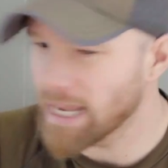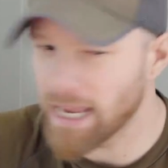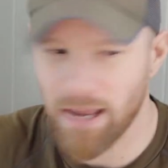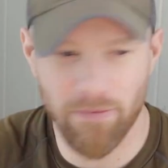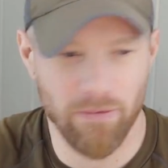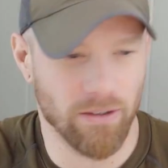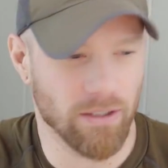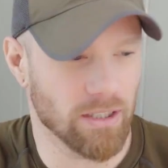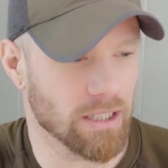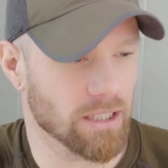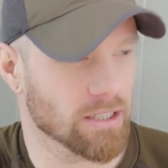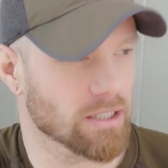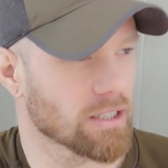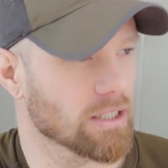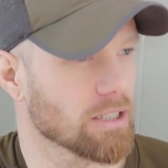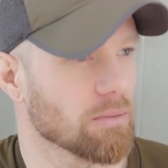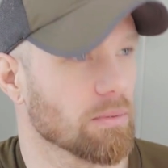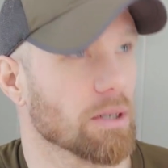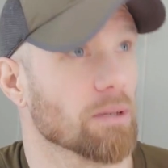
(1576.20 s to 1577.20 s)
Even
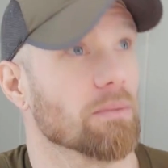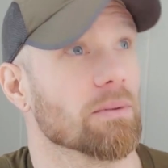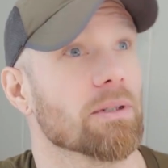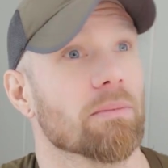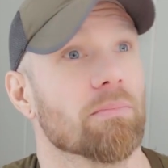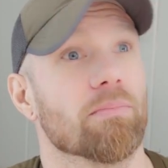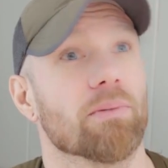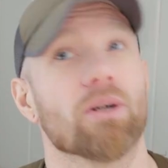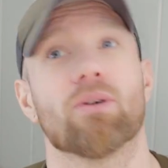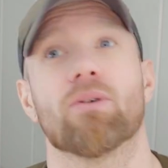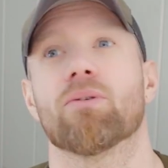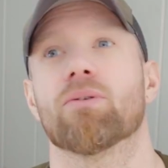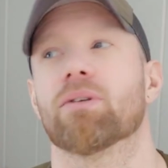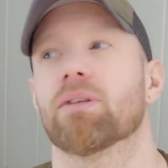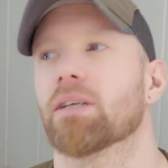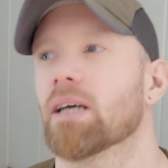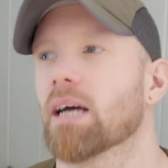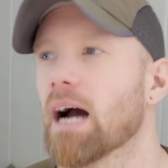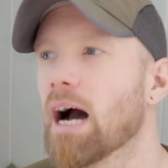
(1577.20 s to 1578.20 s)
just to be able to
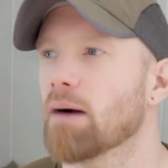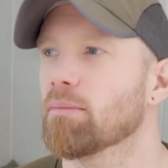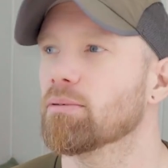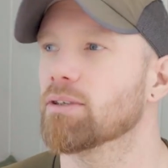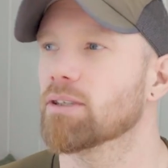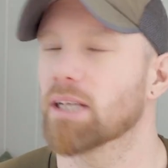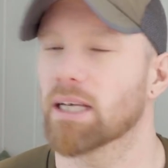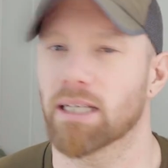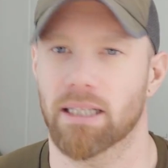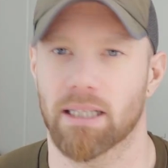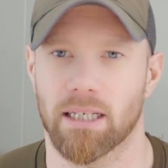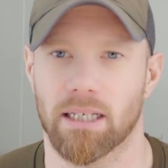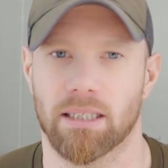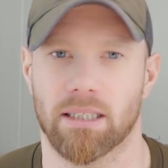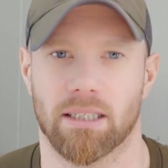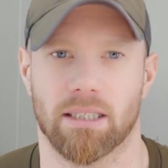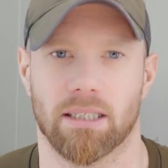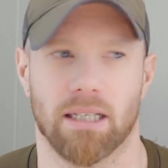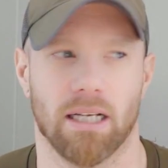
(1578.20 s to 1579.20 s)
build cabins like
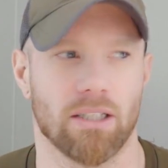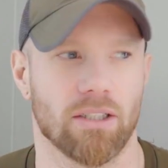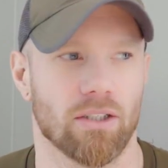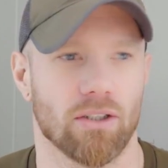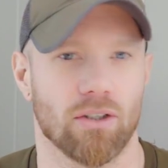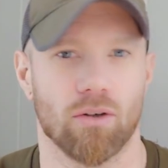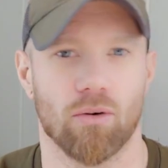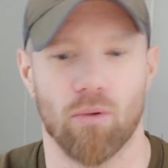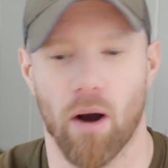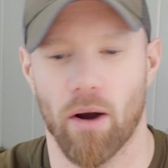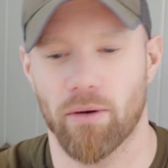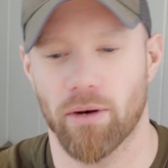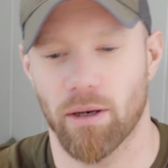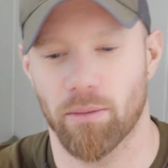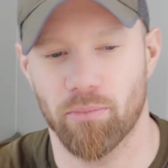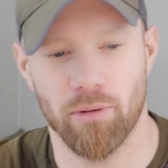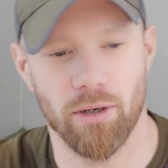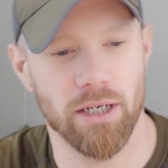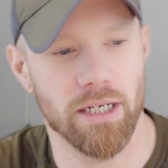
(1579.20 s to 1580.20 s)
this and just go out and
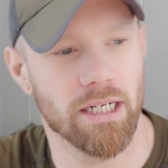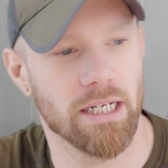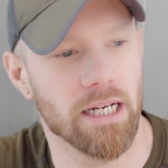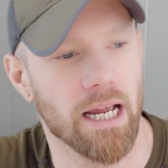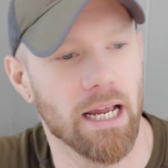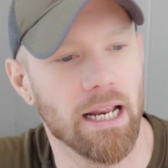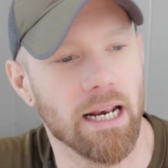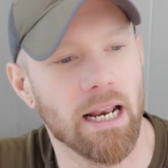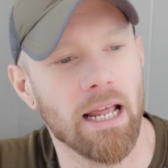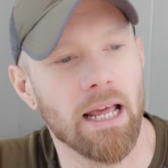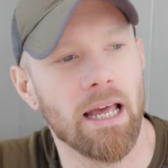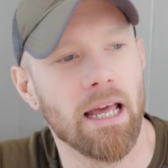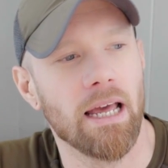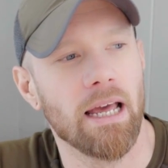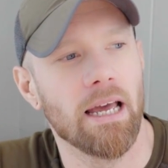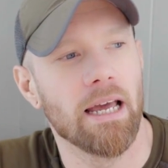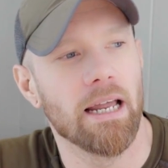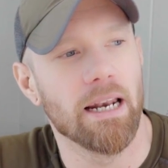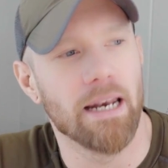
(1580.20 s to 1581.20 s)
appreciate
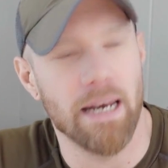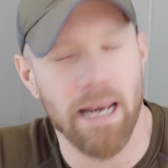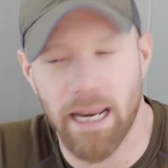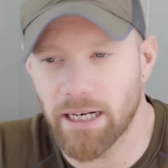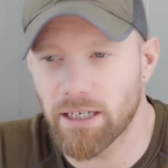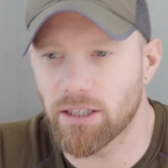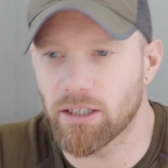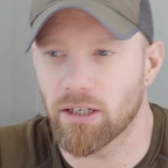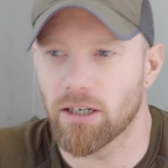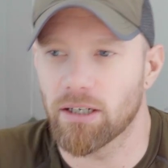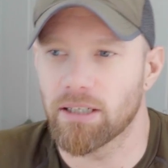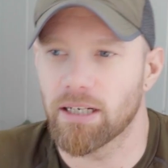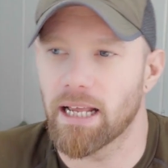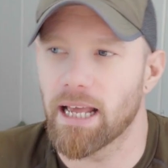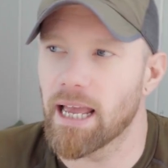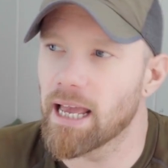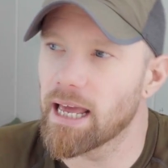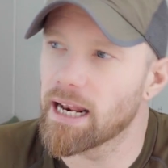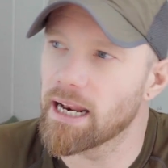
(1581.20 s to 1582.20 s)
nature in
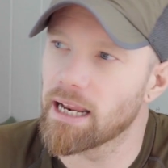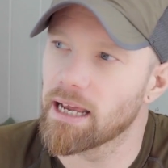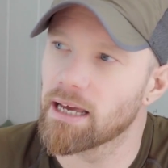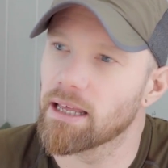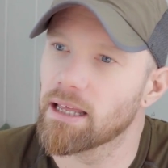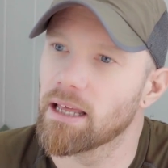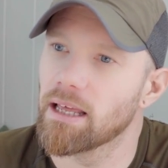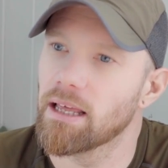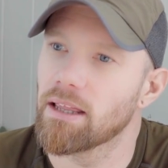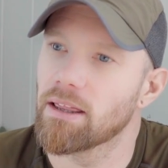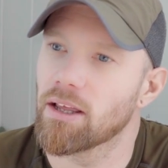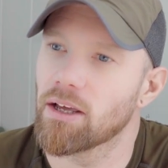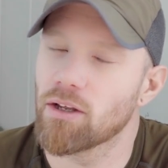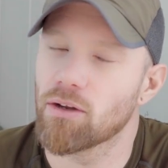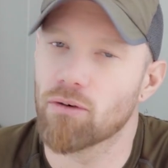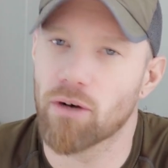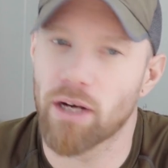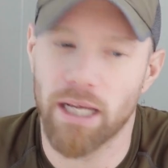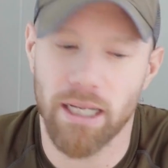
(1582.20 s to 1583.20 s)
the area that
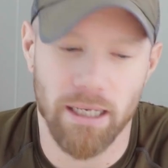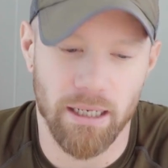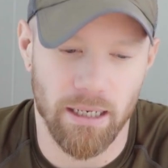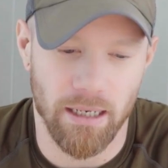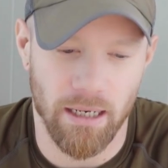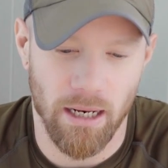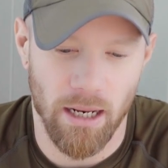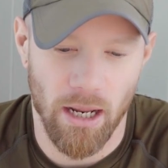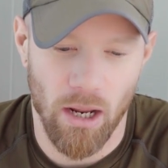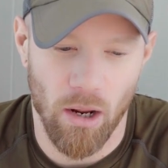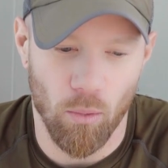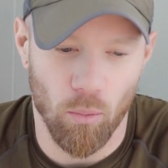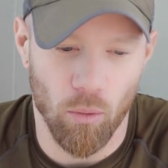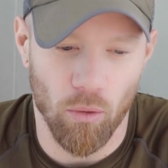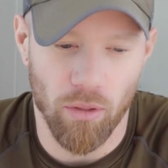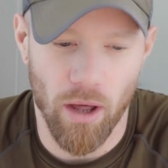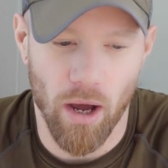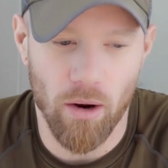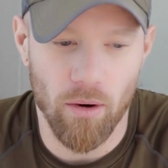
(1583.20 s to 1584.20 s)
you're in
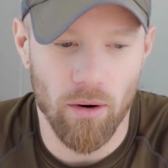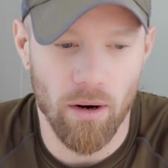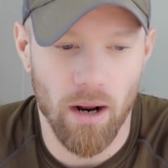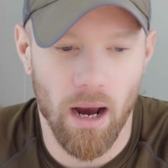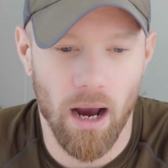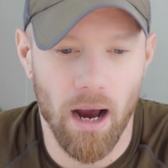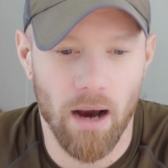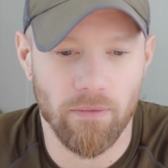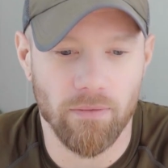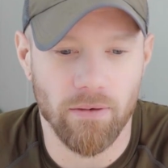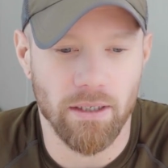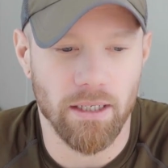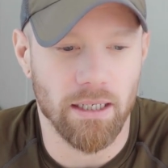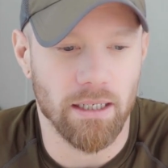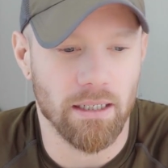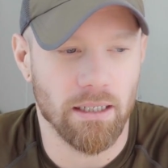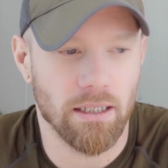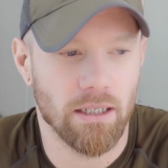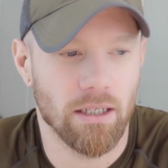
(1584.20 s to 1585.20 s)
without having
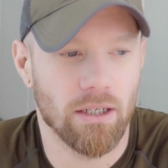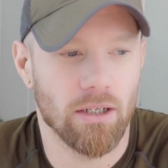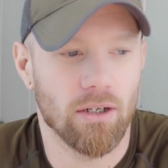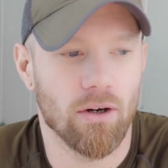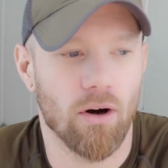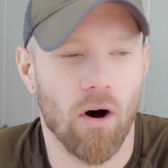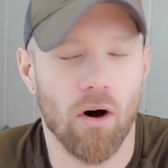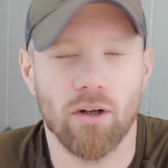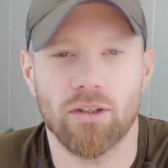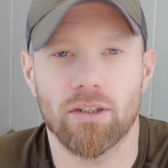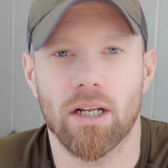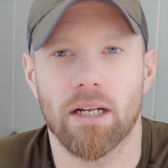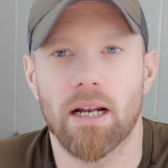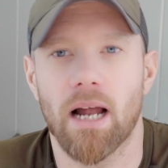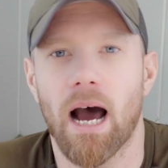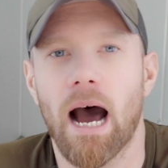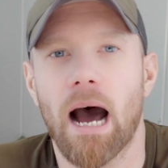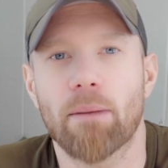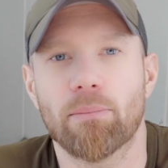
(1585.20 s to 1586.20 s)
it cost an
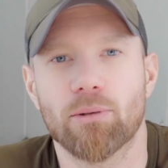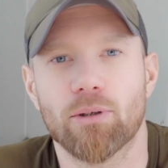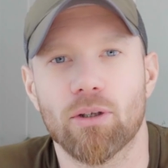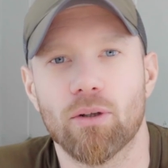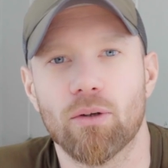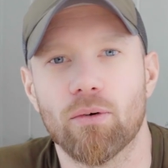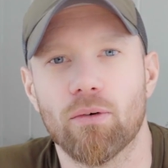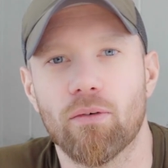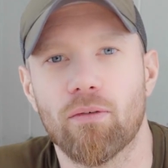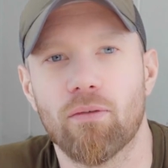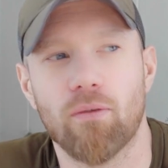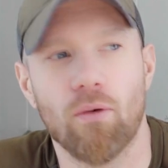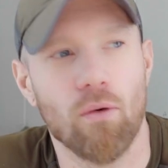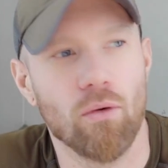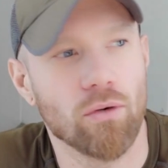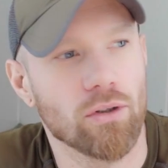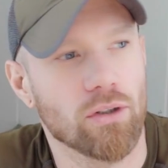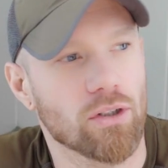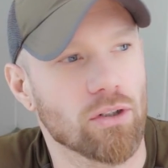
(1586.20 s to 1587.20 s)
absolute
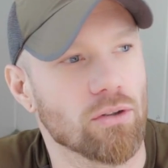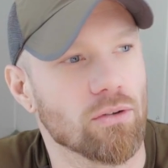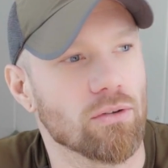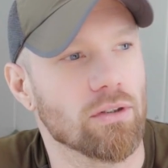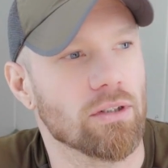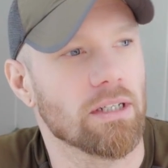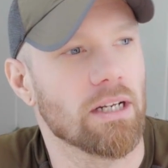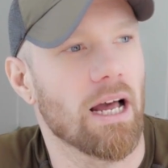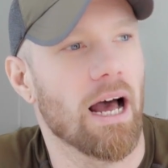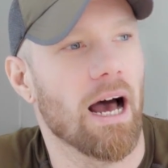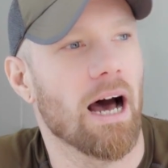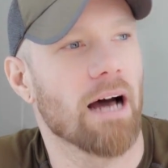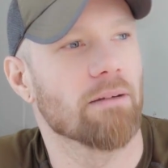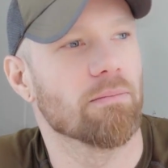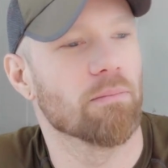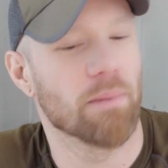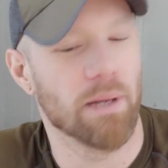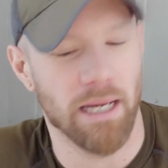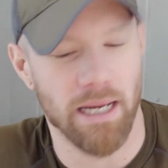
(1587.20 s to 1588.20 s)
fortune
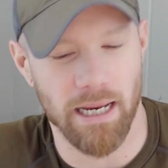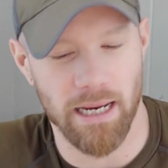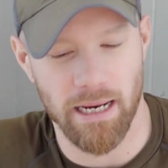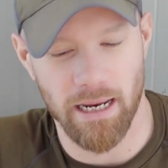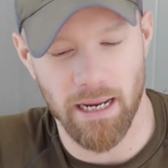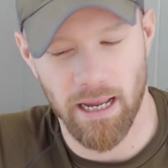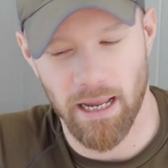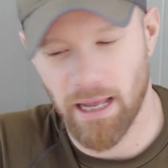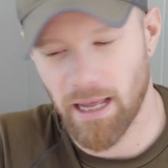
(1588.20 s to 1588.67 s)
and be,